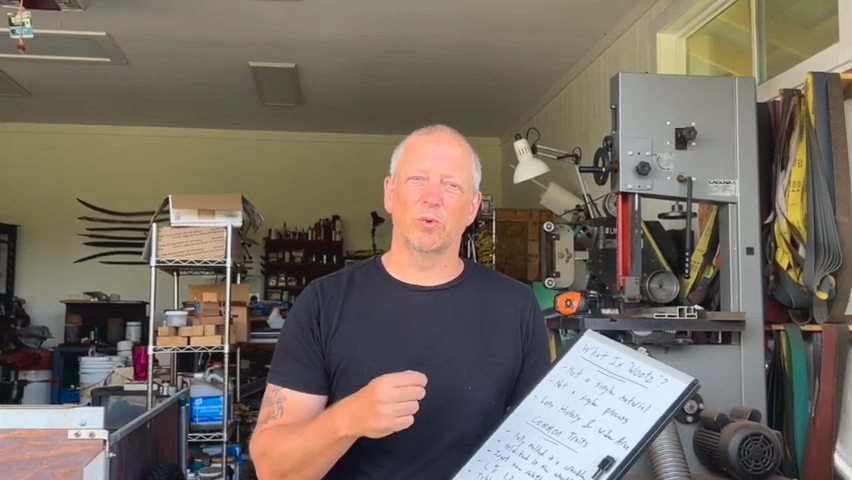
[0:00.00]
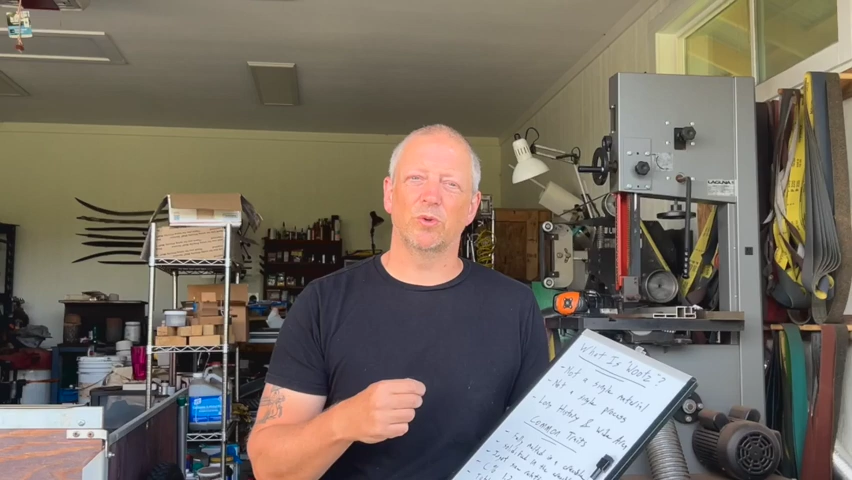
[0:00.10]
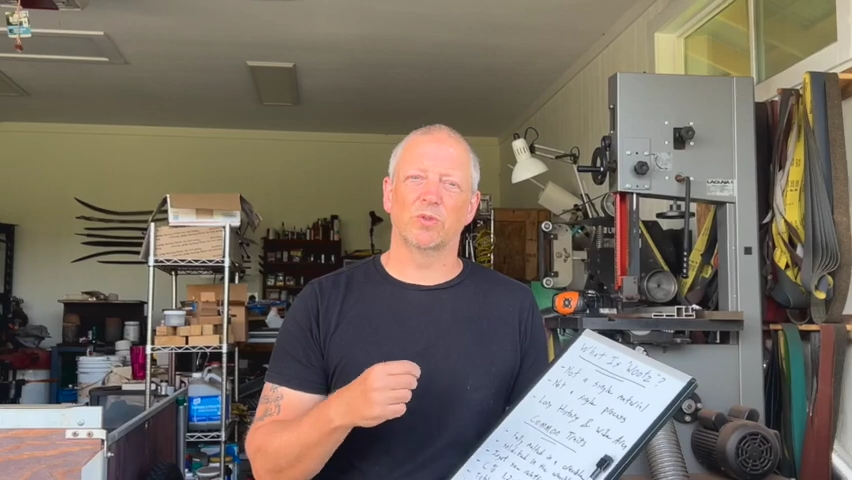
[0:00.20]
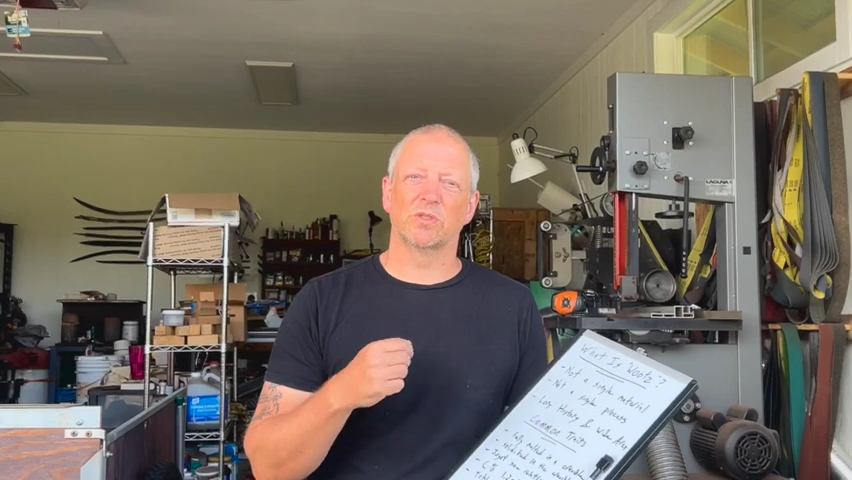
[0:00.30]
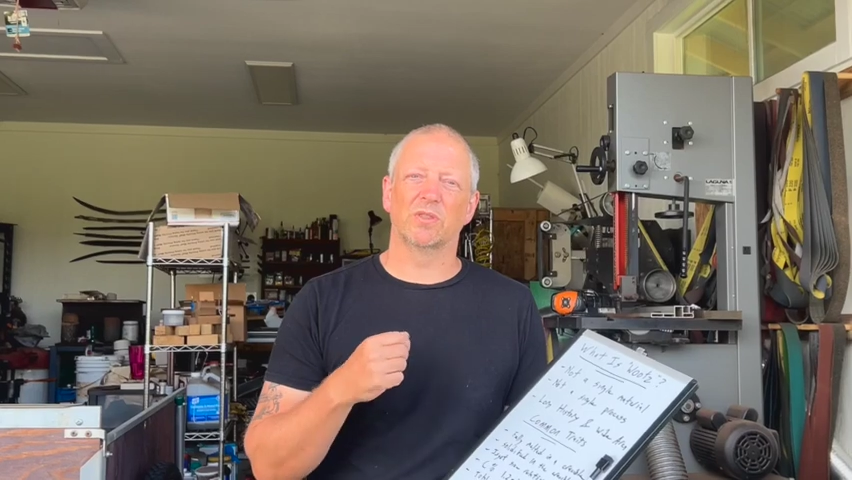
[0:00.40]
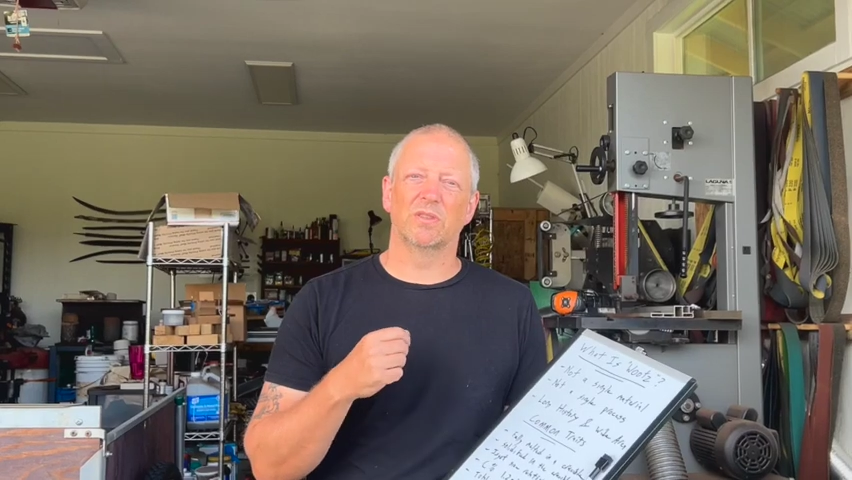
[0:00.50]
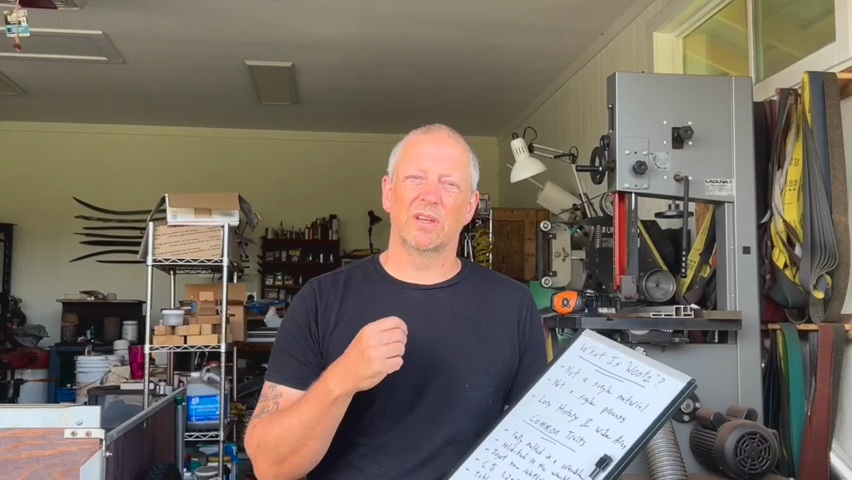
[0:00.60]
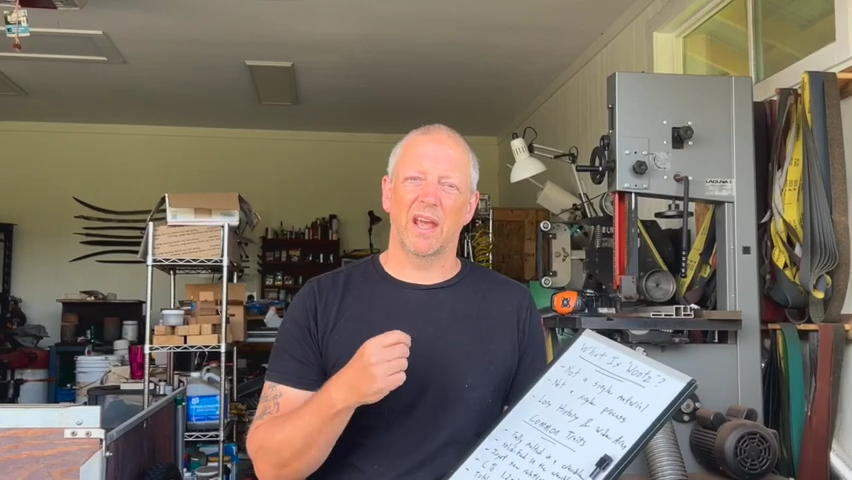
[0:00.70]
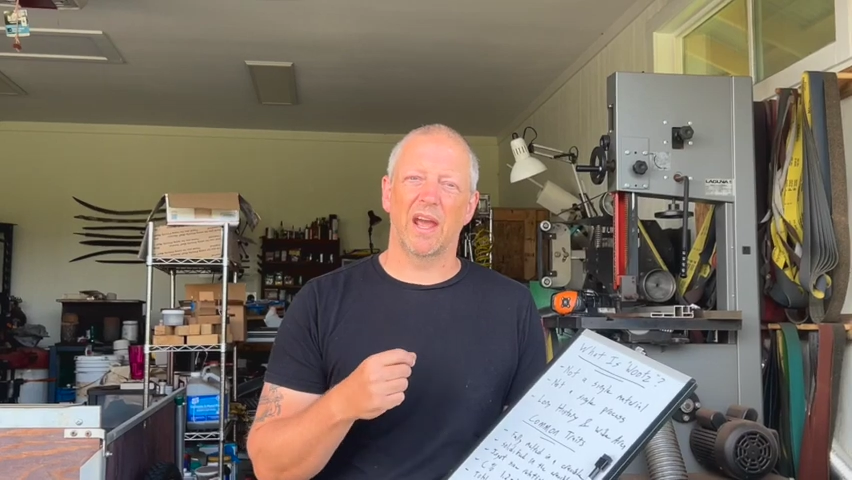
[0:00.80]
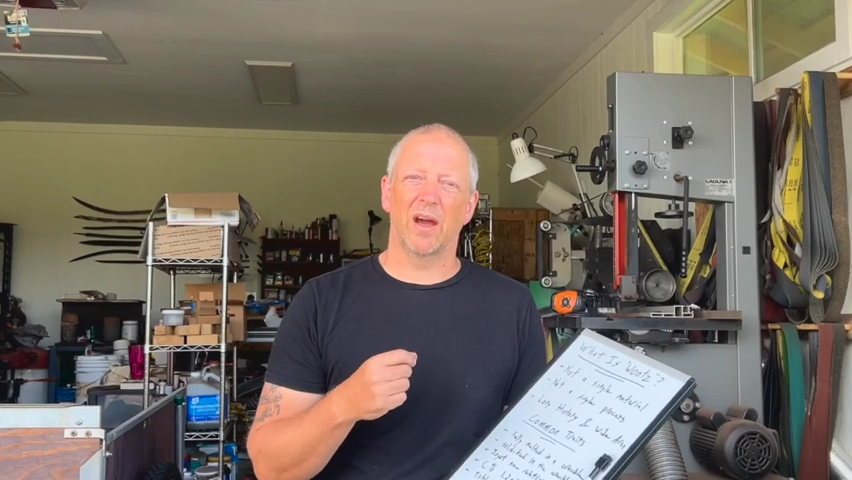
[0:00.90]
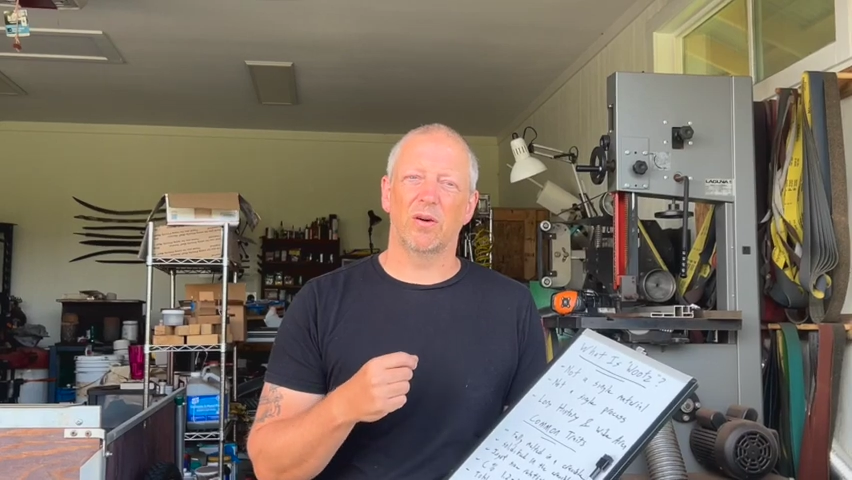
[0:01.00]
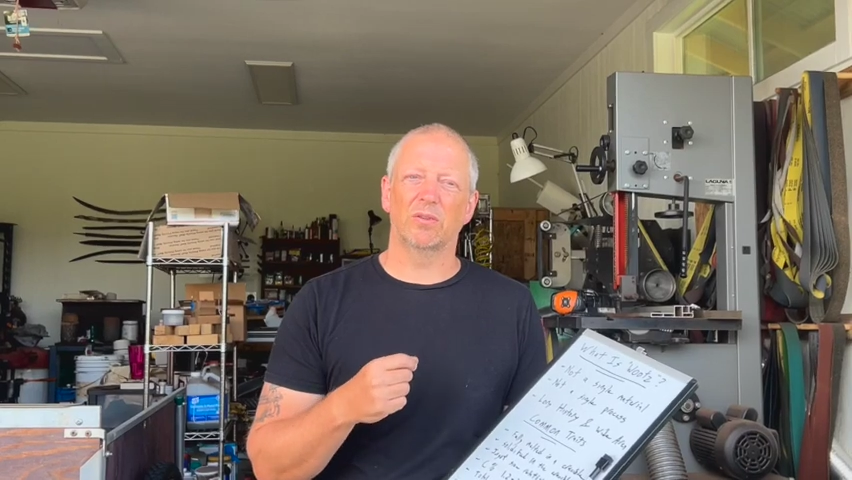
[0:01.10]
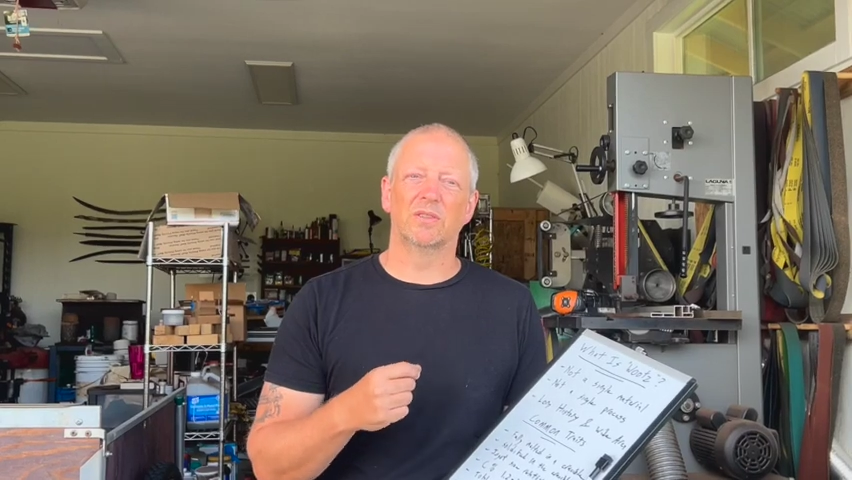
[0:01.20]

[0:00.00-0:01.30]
Wootz now,